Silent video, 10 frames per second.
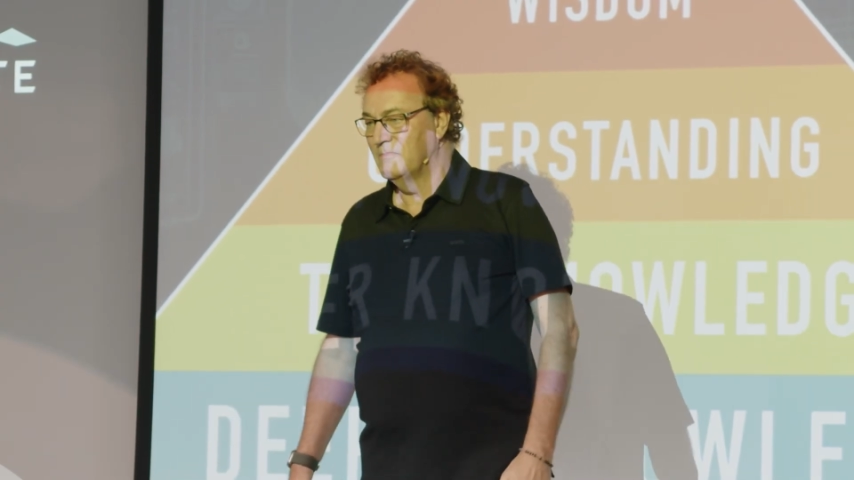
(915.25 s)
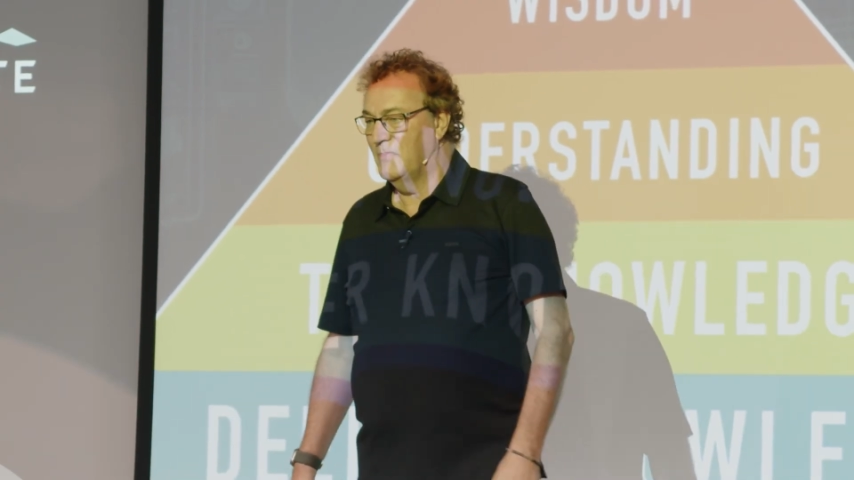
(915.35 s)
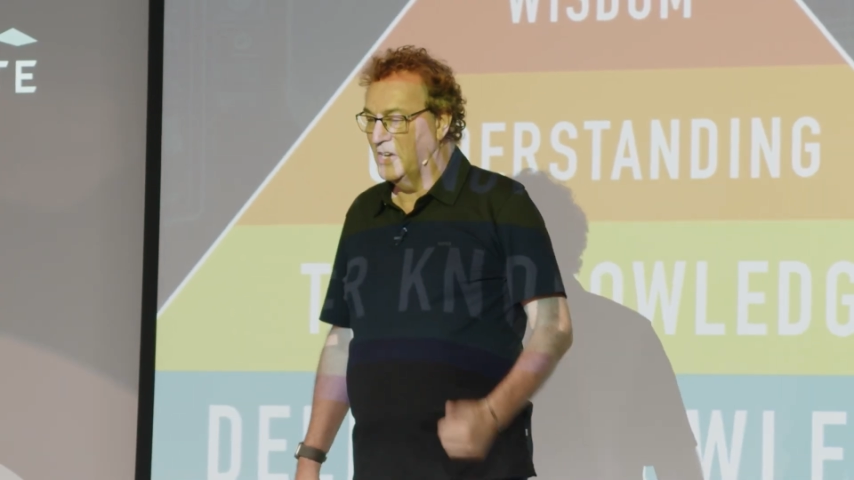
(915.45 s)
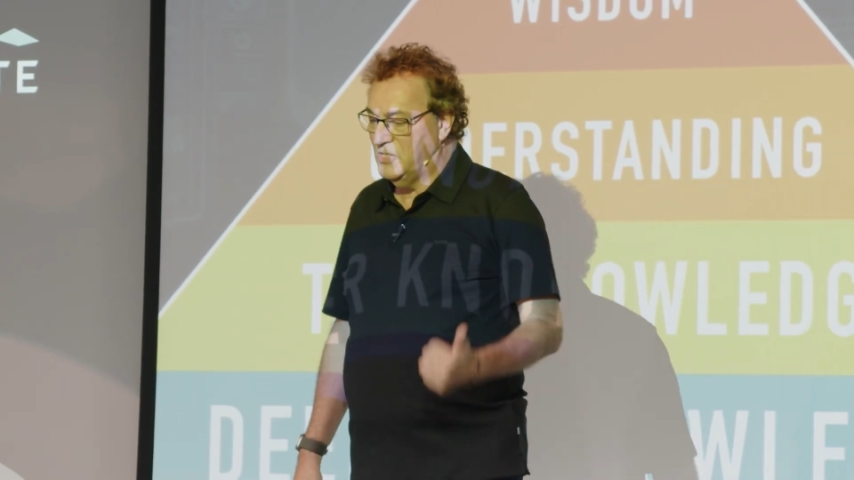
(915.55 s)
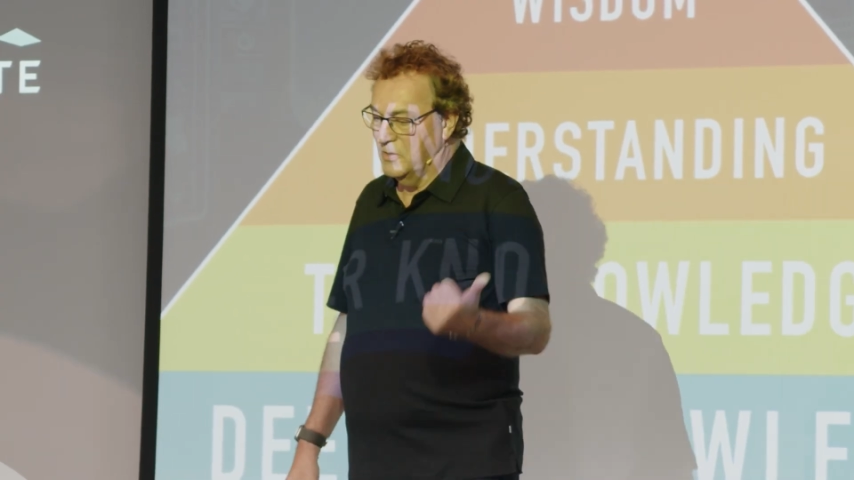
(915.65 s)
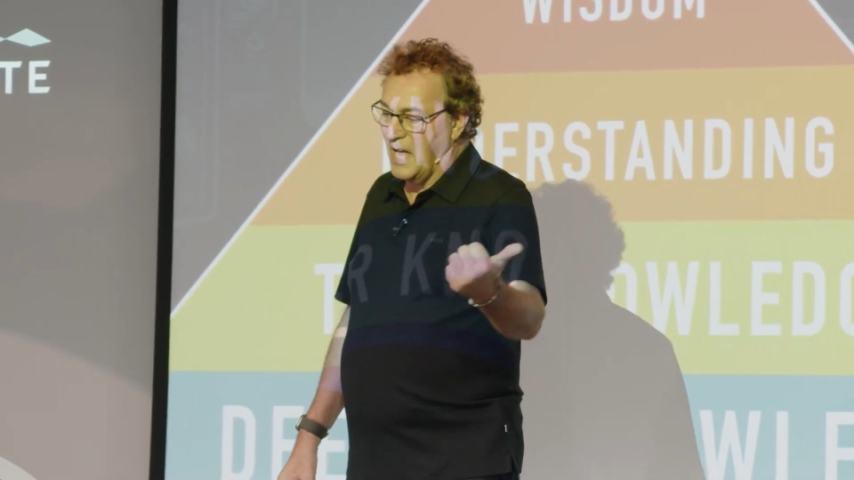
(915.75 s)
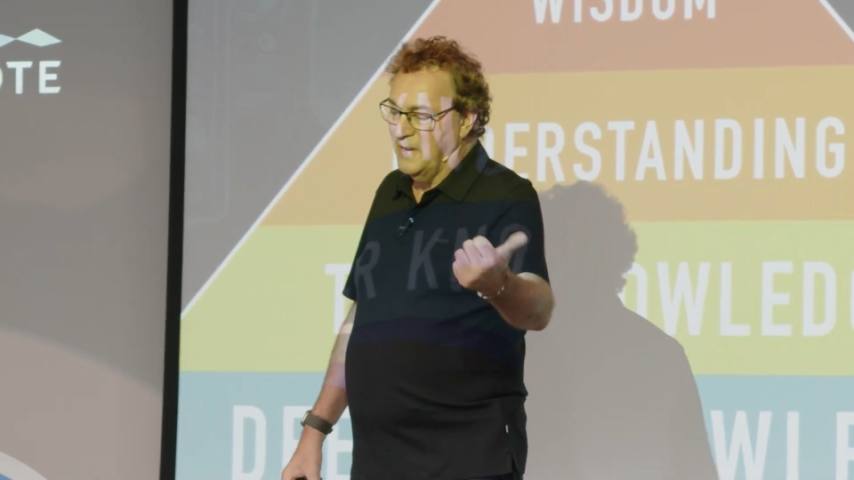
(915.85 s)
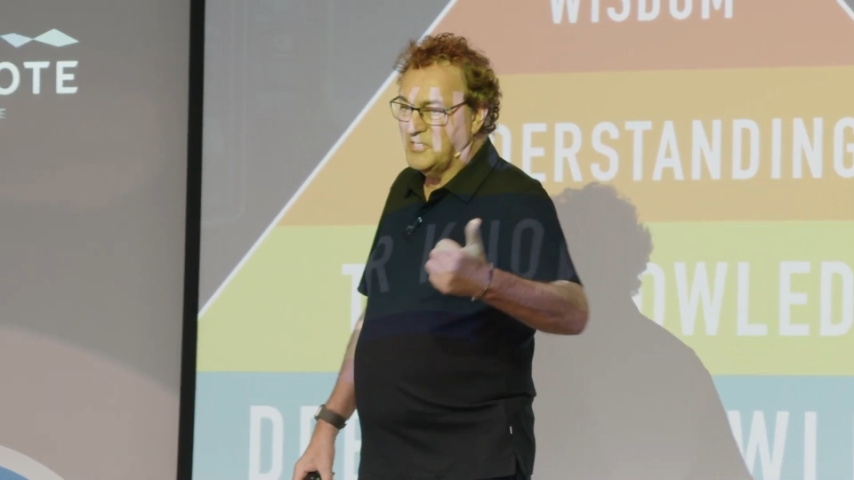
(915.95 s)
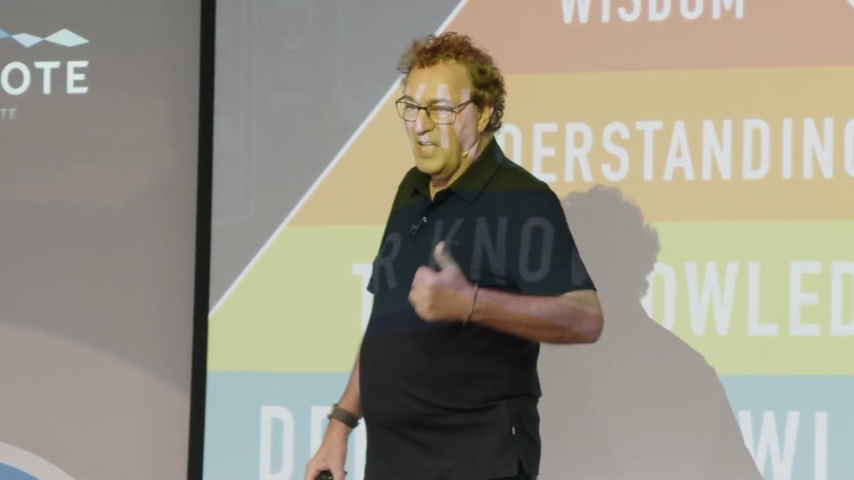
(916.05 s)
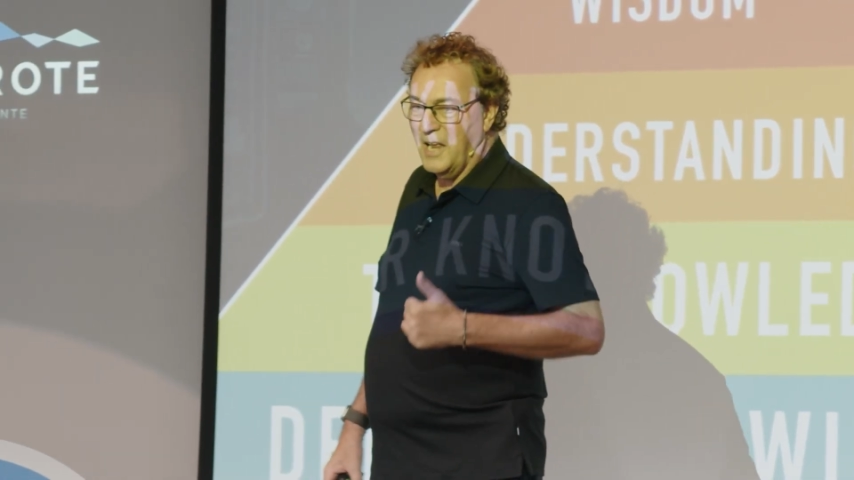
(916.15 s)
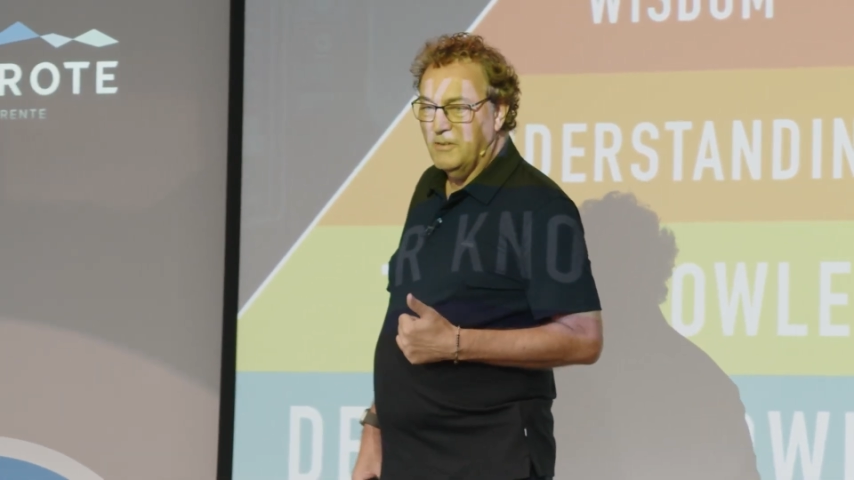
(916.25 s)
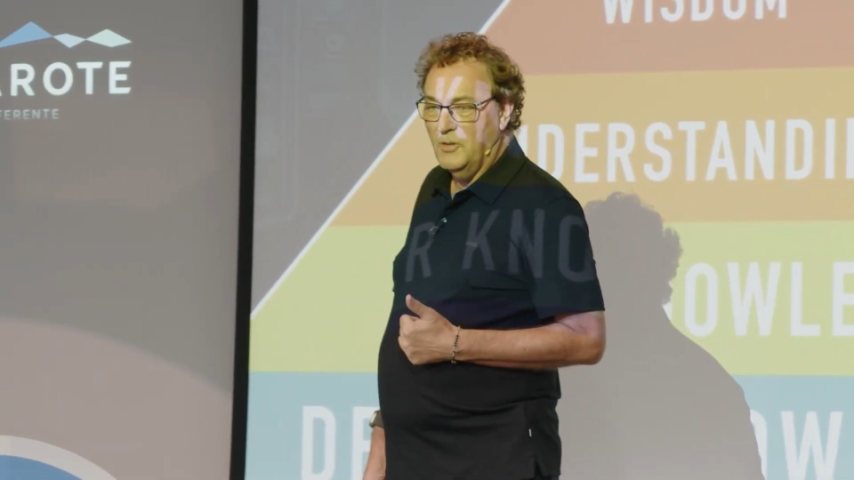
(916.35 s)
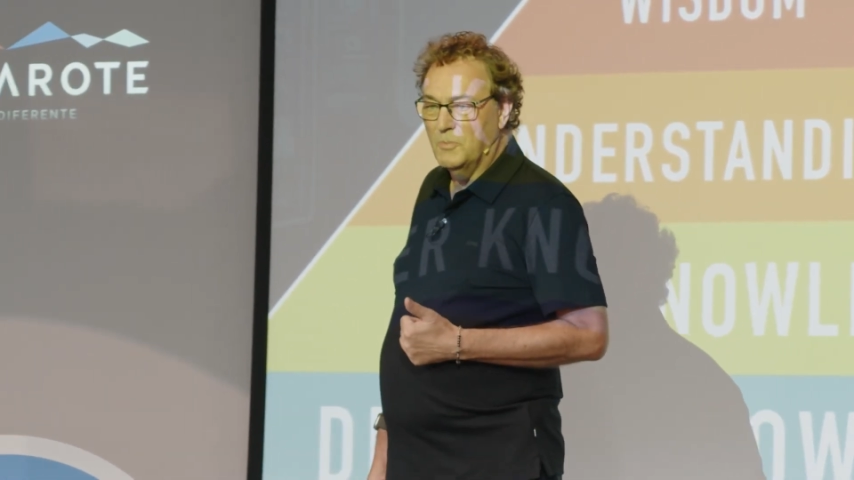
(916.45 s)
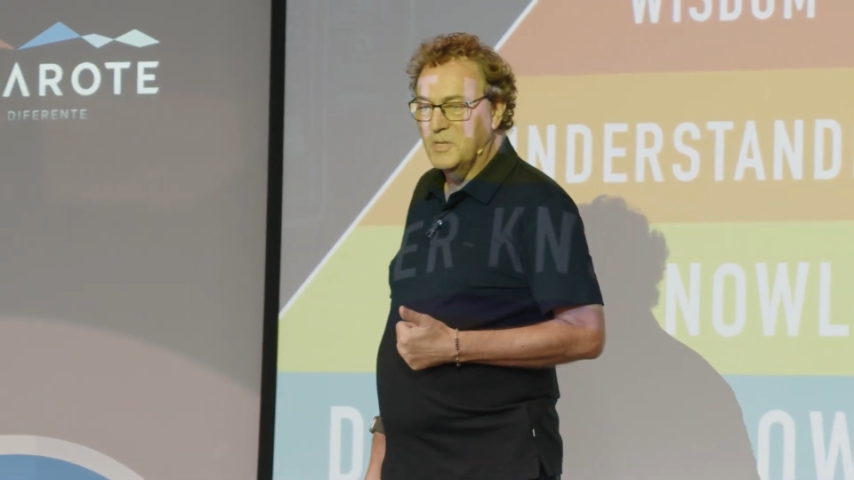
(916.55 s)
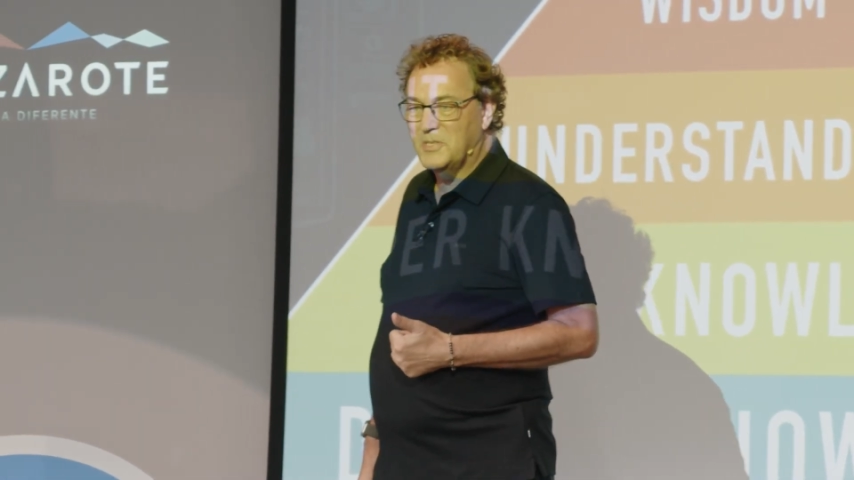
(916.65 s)
they should understand
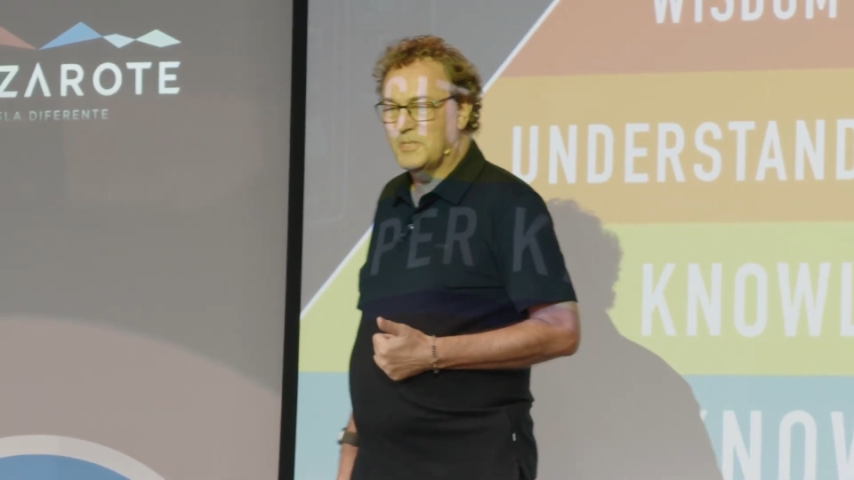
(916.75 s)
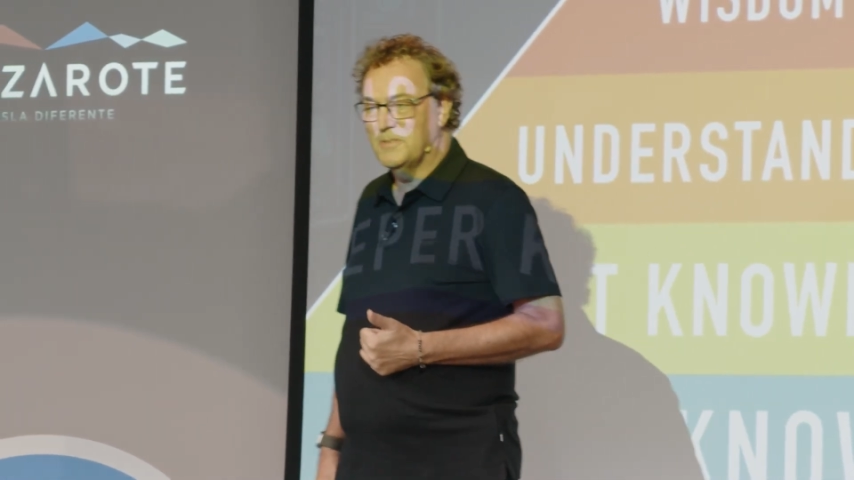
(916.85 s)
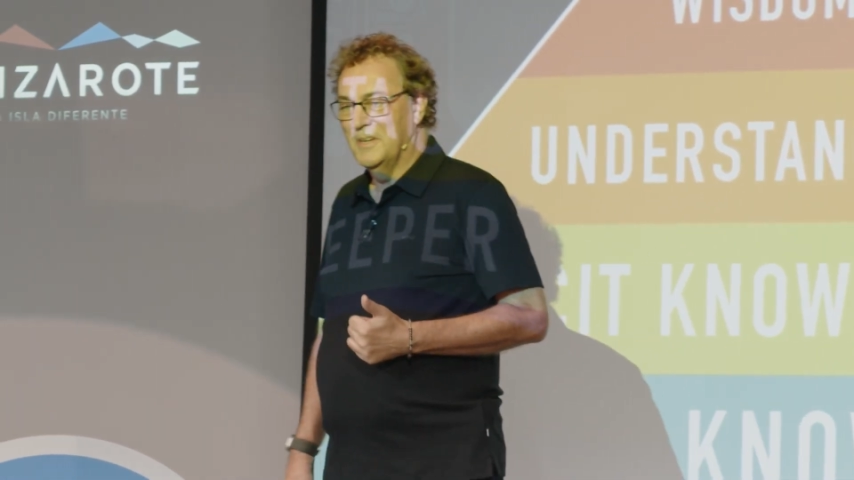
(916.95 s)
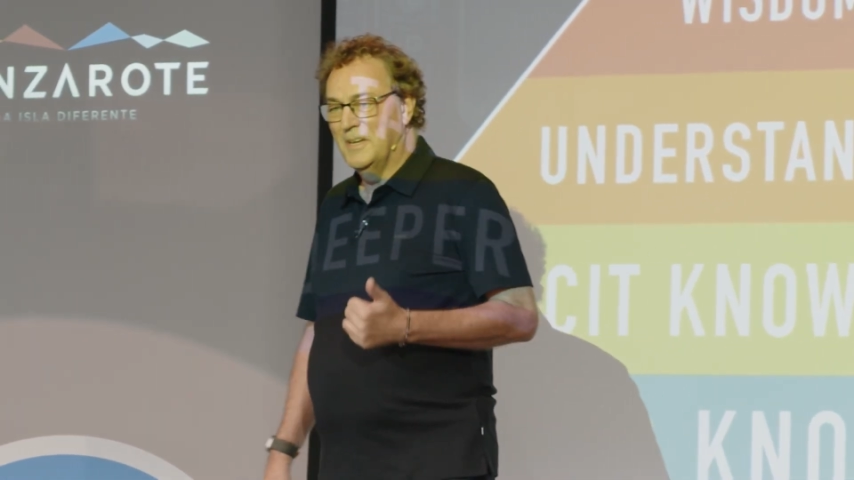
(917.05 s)
humans,